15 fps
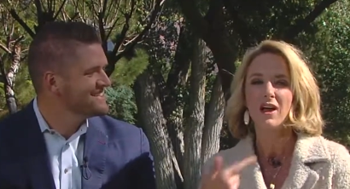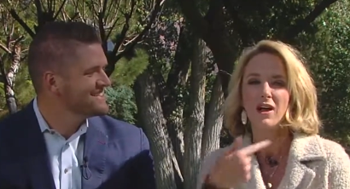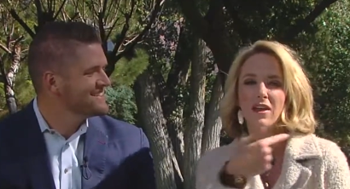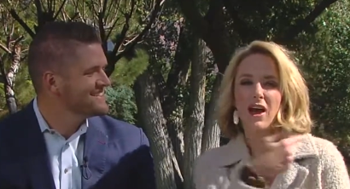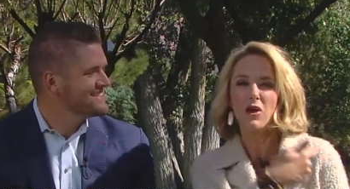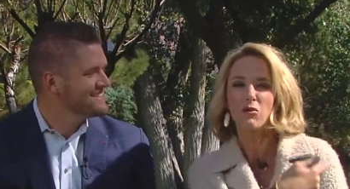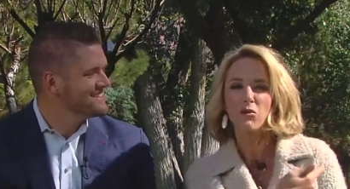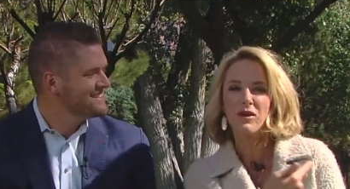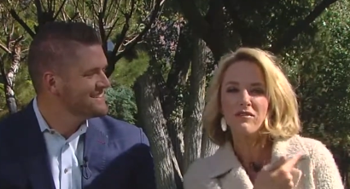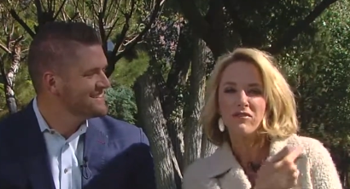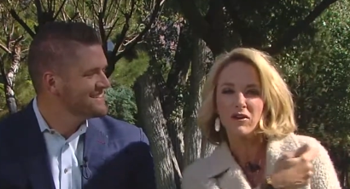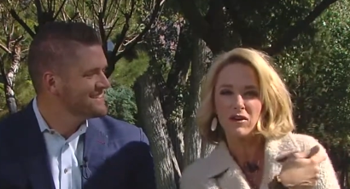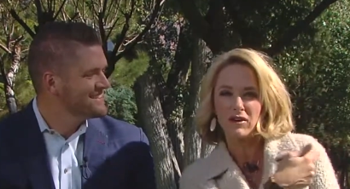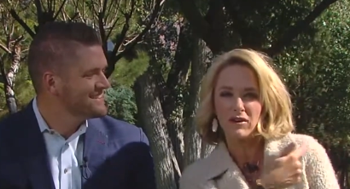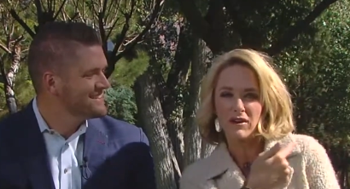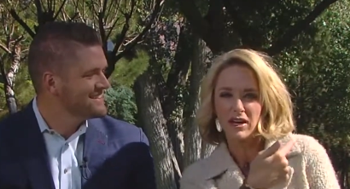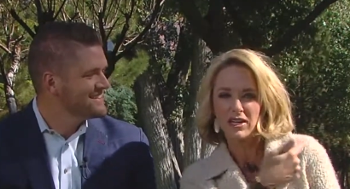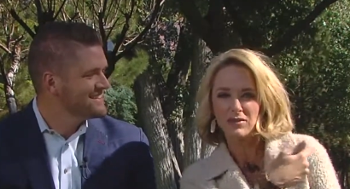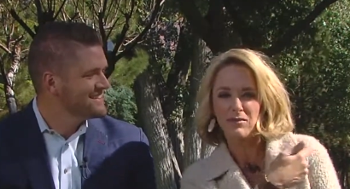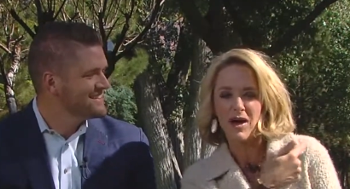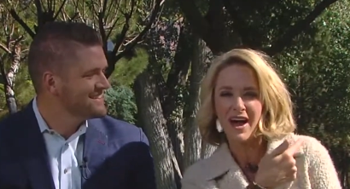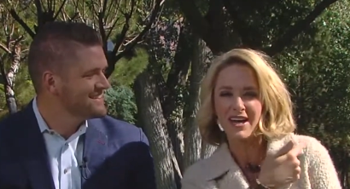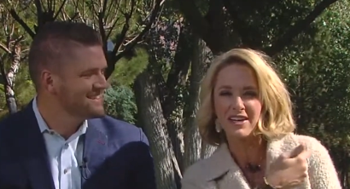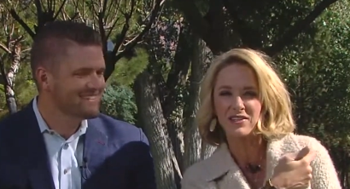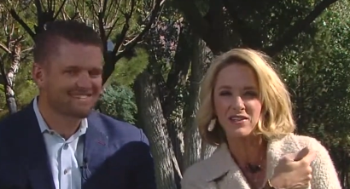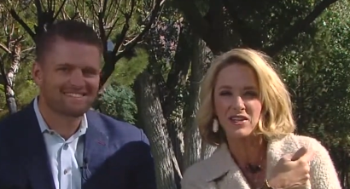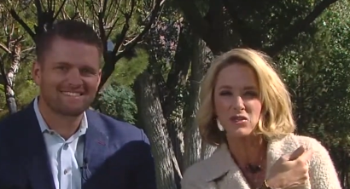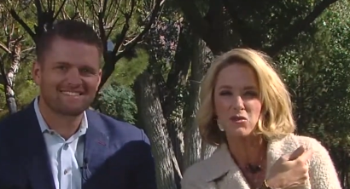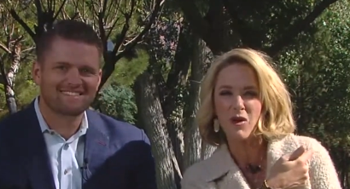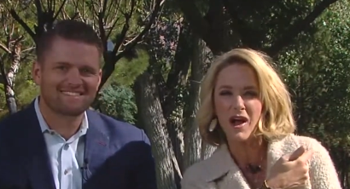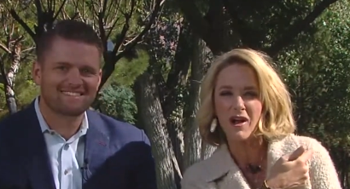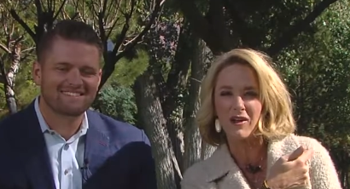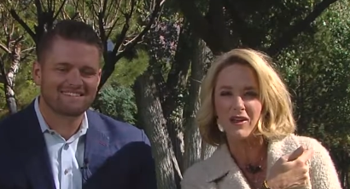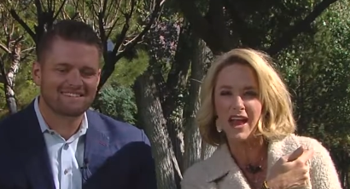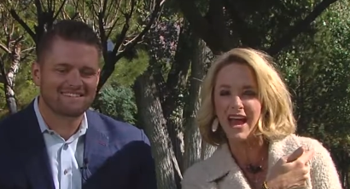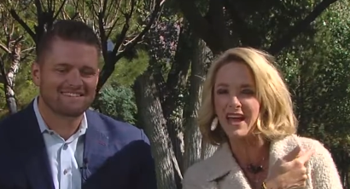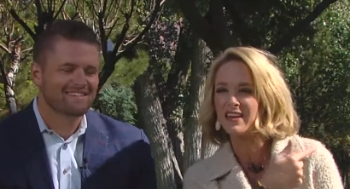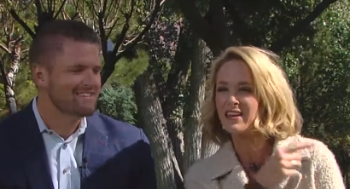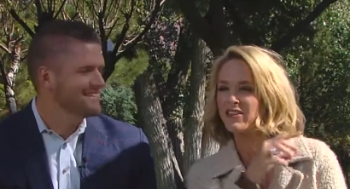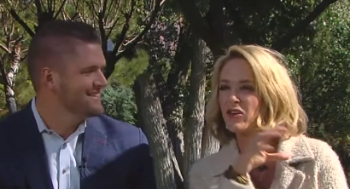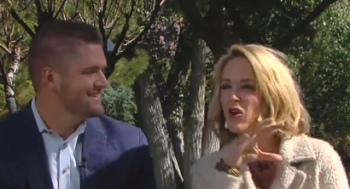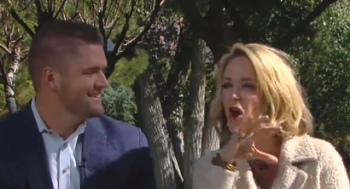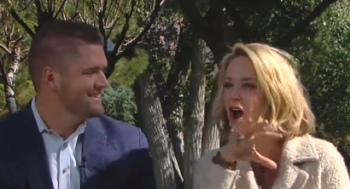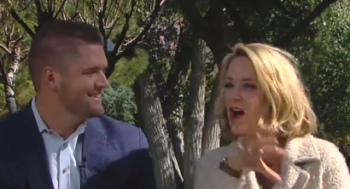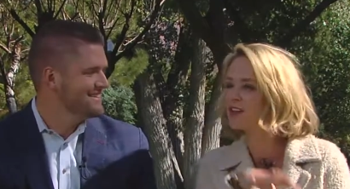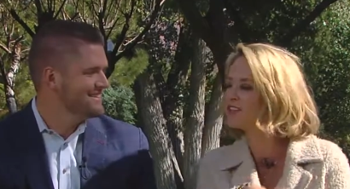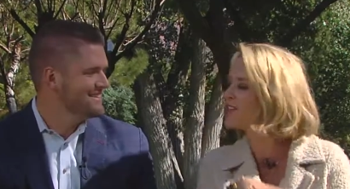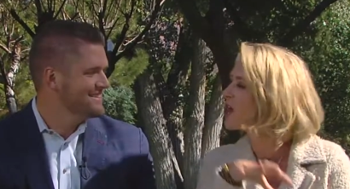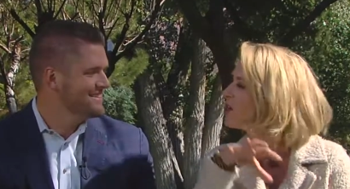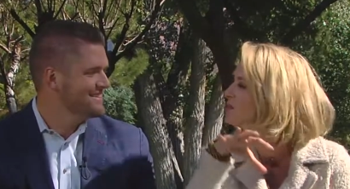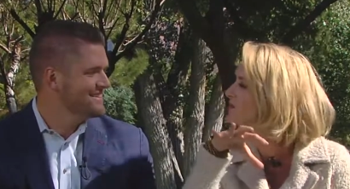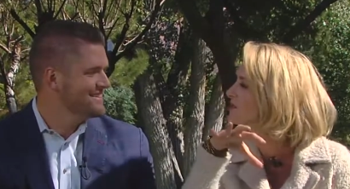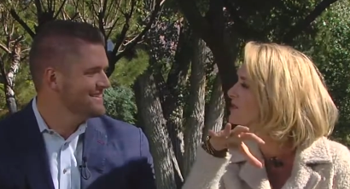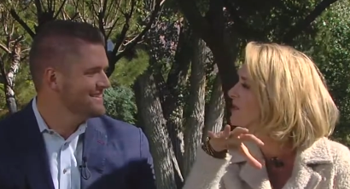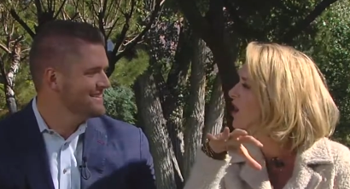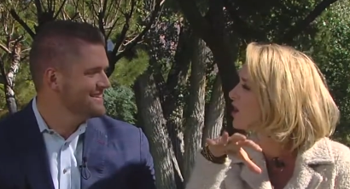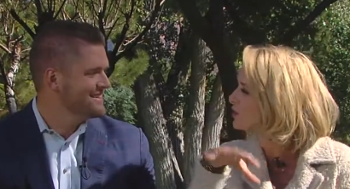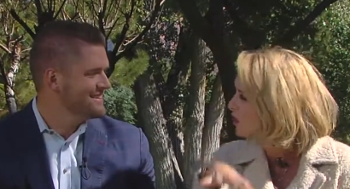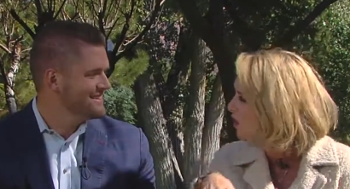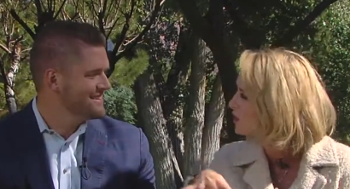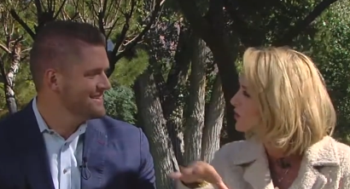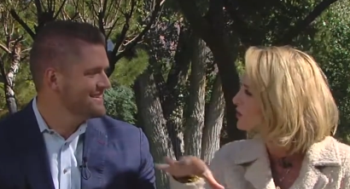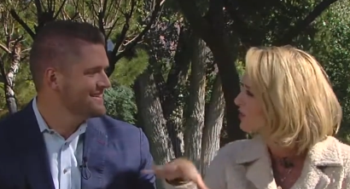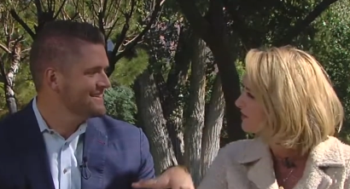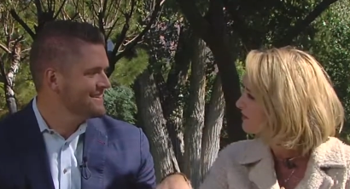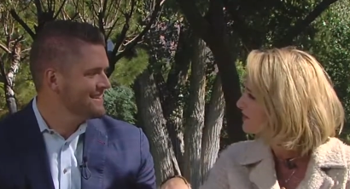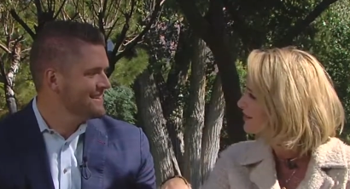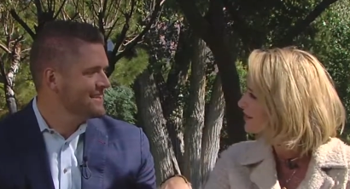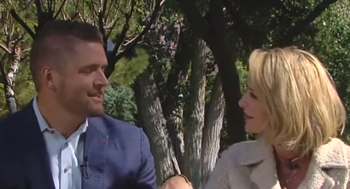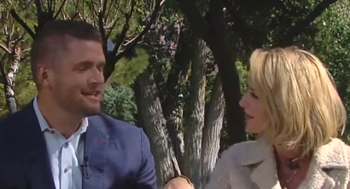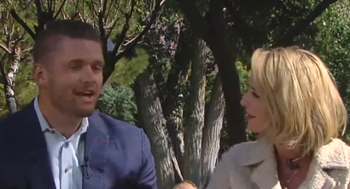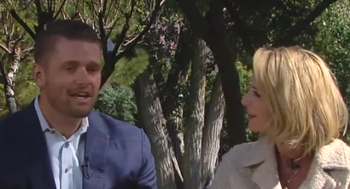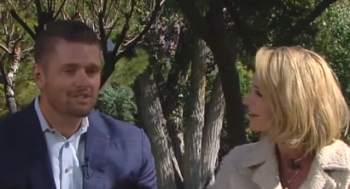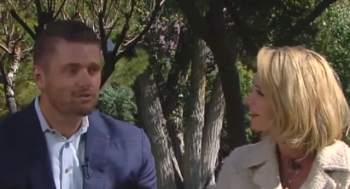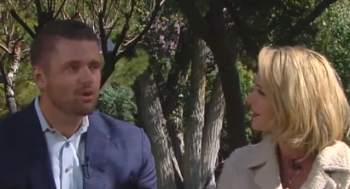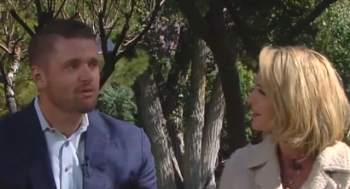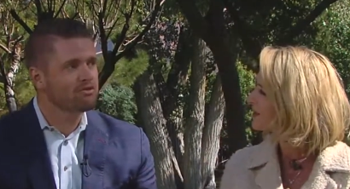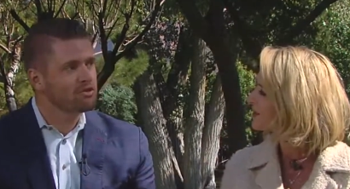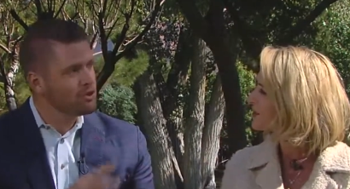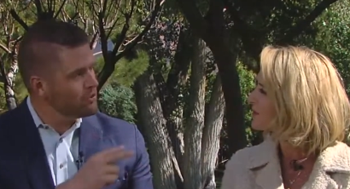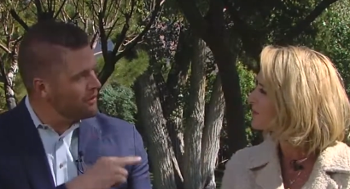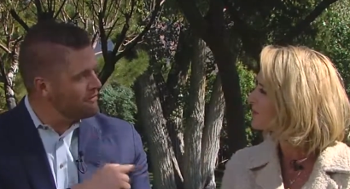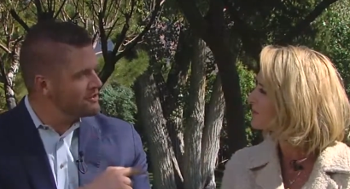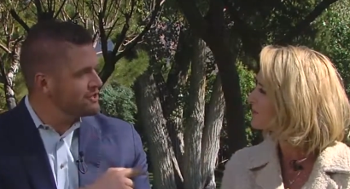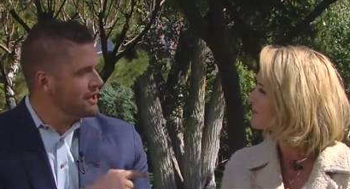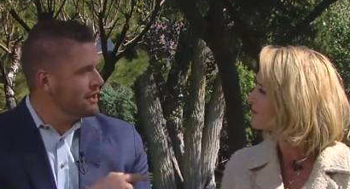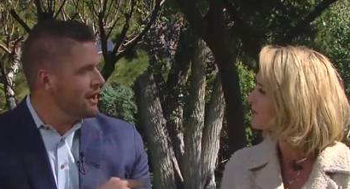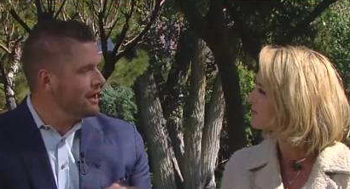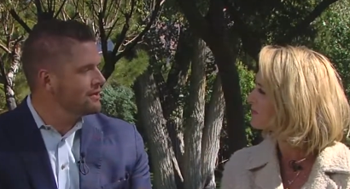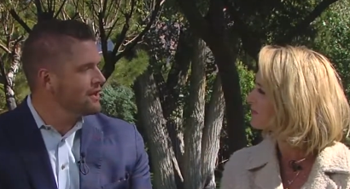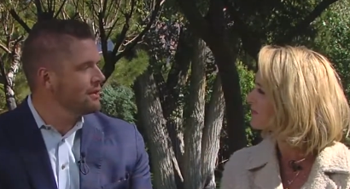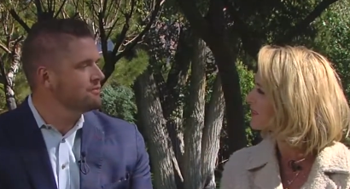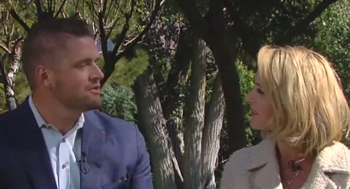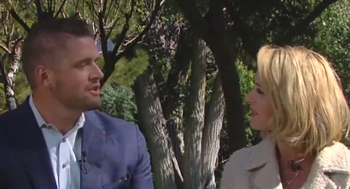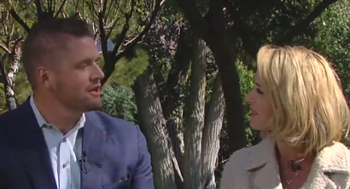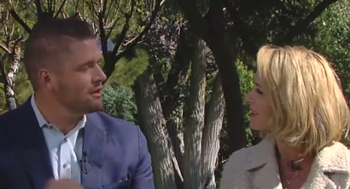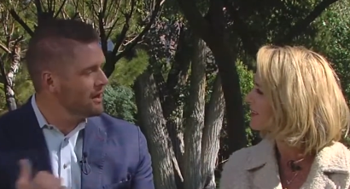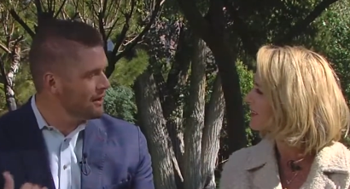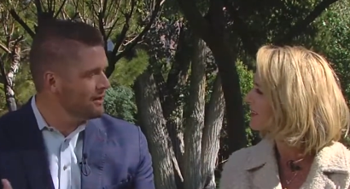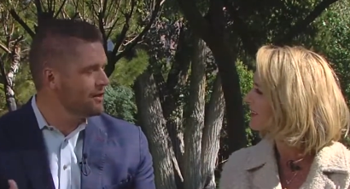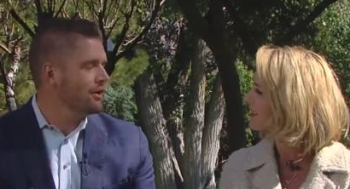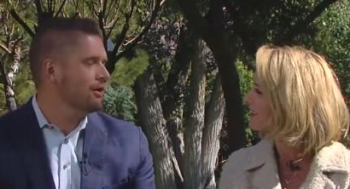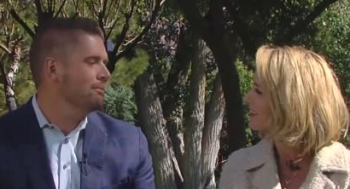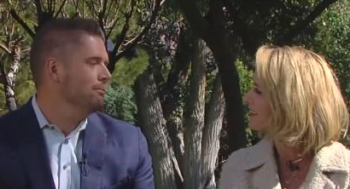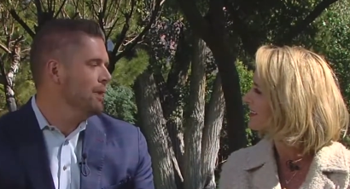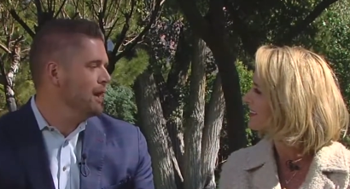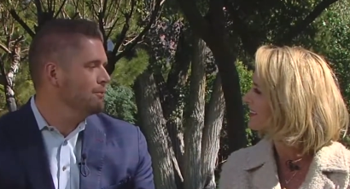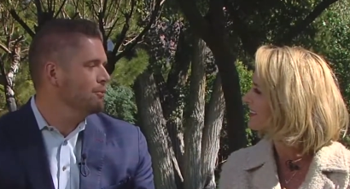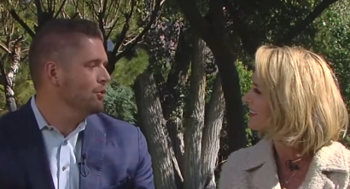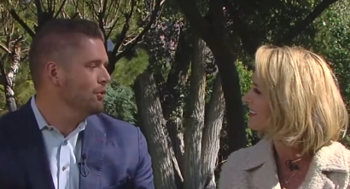Speaker 1: a river is behind us as well, and there are hot tubs along the river?
Speaker 2: Yes, we have two riverside hot tubs, and then near our main pool,